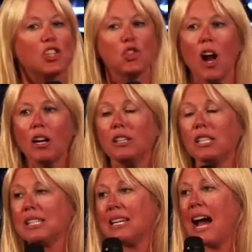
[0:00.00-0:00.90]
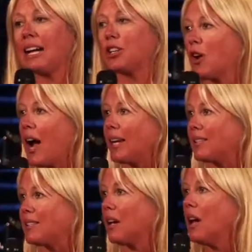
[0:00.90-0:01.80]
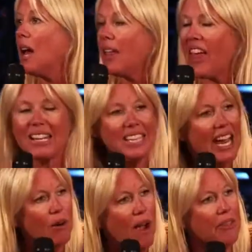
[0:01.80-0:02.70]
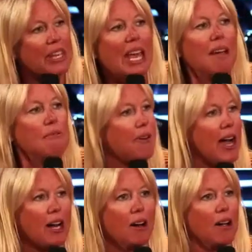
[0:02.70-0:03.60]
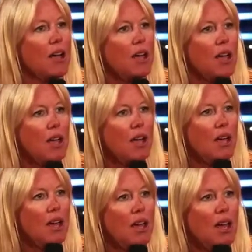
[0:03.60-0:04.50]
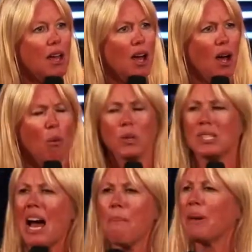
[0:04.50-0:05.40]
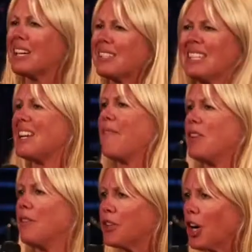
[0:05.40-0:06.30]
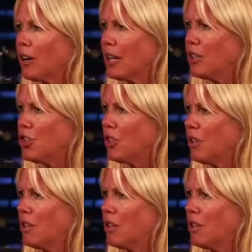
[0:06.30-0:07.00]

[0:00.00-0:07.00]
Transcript: he struggled and denied Christ that day around the campfire was not because he didn't have enough courage.